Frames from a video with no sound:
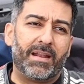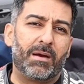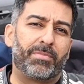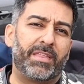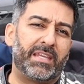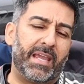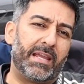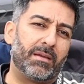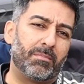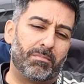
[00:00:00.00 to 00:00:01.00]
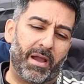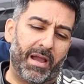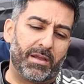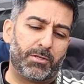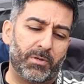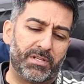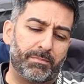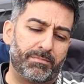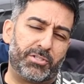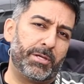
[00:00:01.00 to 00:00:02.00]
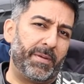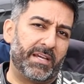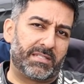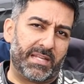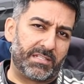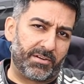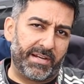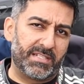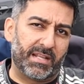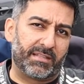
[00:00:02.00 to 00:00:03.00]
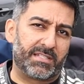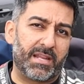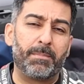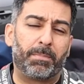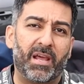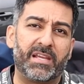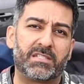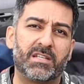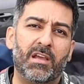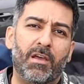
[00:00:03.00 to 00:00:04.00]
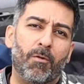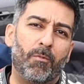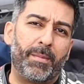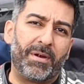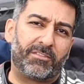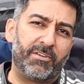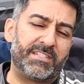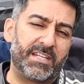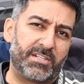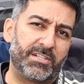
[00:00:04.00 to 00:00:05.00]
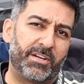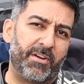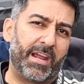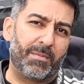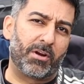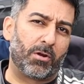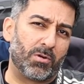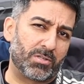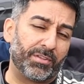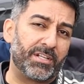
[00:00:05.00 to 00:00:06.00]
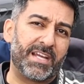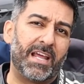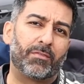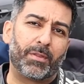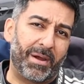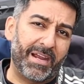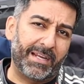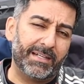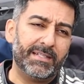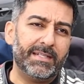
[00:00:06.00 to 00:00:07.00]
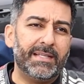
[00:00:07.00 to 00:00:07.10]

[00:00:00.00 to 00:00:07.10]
And I'm thinking my i2M GPS sensor is at the same place where my 360-degree camera goes, on the tail of the bike.